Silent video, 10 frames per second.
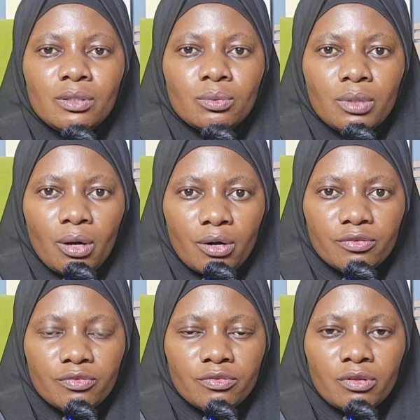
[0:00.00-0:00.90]
on
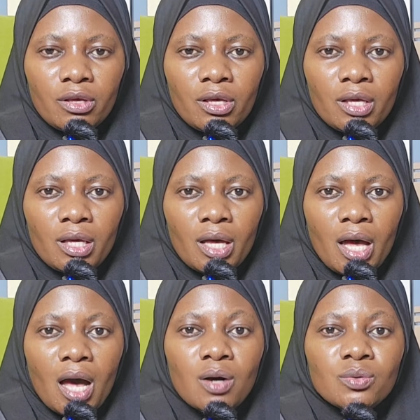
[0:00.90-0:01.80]
earth,
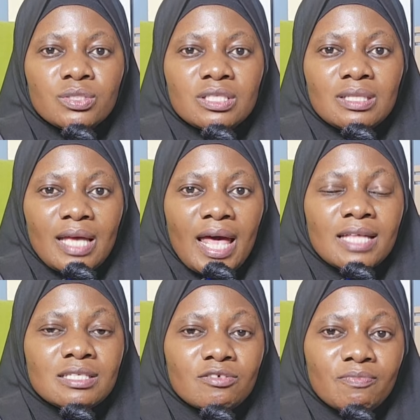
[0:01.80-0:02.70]
I was in the
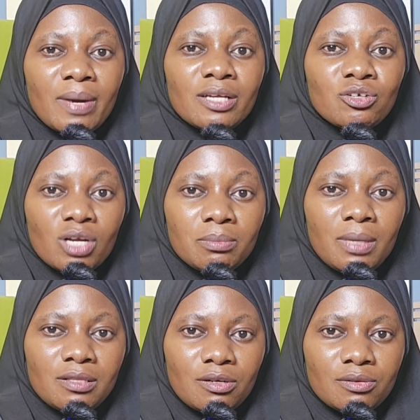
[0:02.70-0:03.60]
hands of my
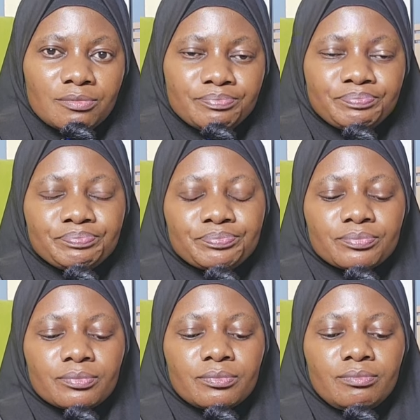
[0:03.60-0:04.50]
grandmother.
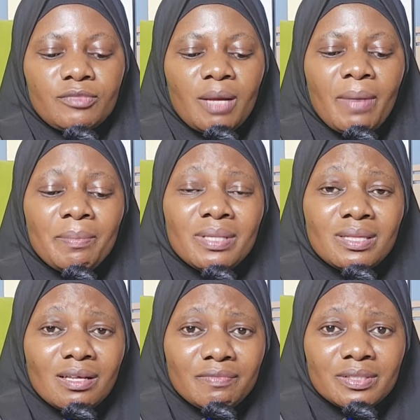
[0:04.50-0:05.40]
My
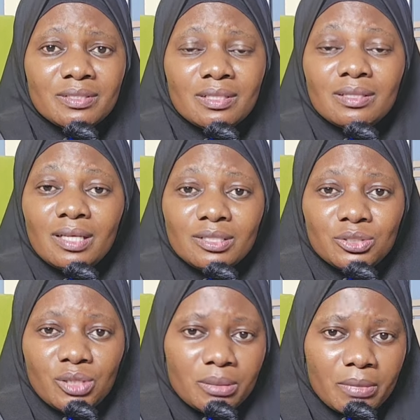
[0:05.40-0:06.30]
beloved late
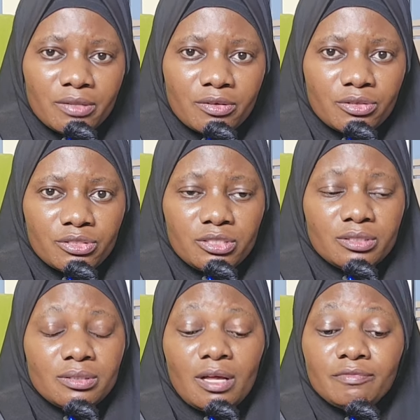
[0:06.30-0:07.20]
grandmother,
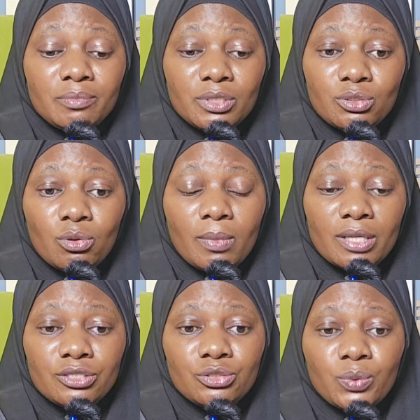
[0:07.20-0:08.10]
she loved me so
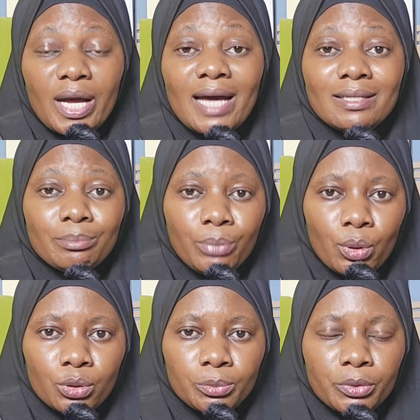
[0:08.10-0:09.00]
much. We had a
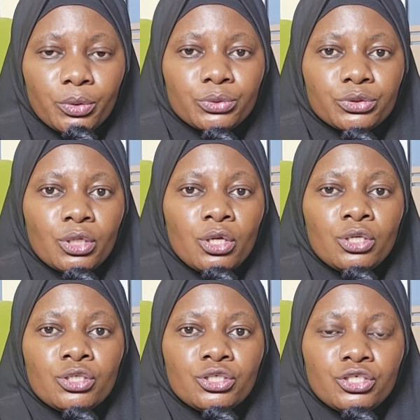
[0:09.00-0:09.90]
bond because
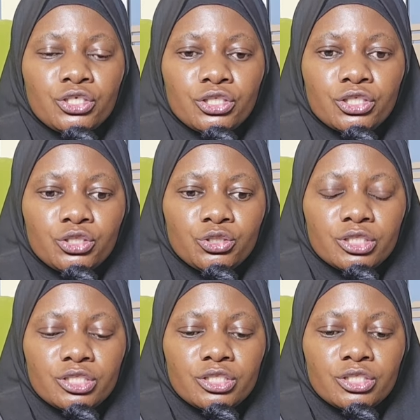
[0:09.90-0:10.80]
she
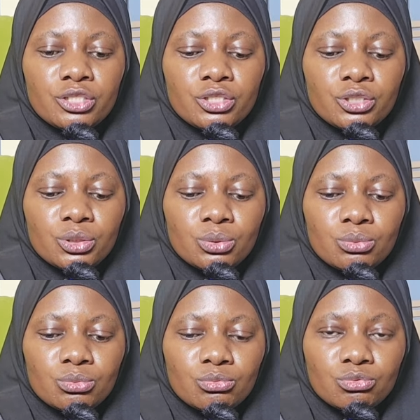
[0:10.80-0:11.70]
literally
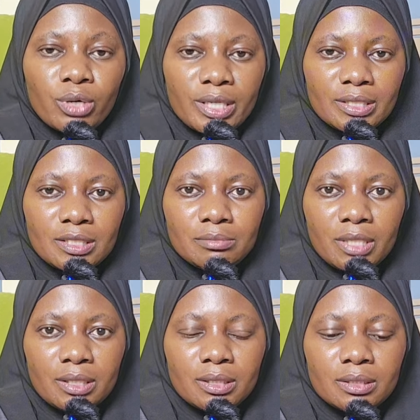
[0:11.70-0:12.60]
raised
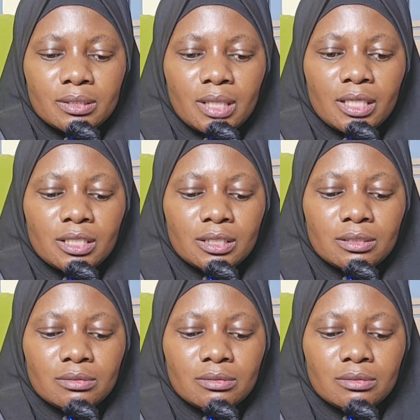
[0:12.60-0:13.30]
me, like